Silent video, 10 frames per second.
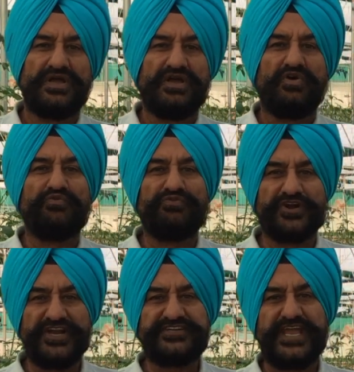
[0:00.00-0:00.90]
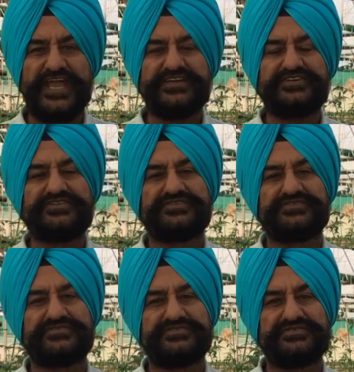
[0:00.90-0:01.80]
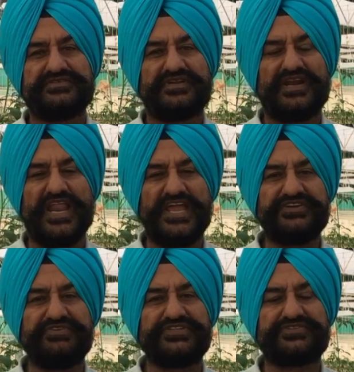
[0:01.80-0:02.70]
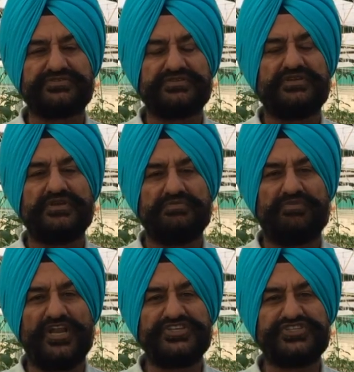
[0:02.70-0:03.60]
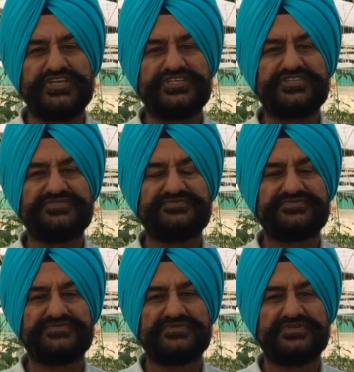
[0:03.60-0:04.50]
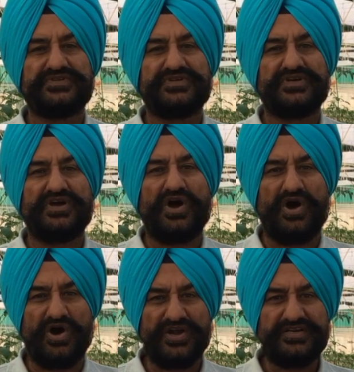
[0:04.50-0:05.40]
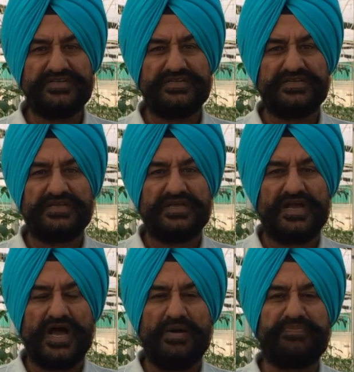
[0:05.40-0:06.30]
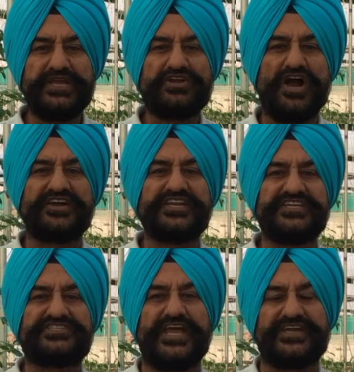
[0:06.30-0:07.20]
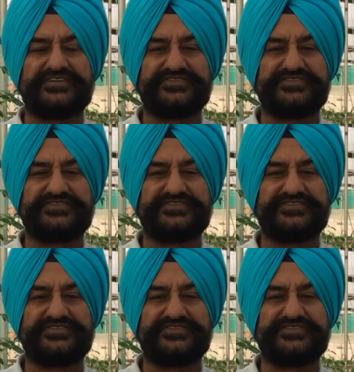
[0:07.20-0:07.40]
wooden tank lined with poly sheet or a big concrete tank.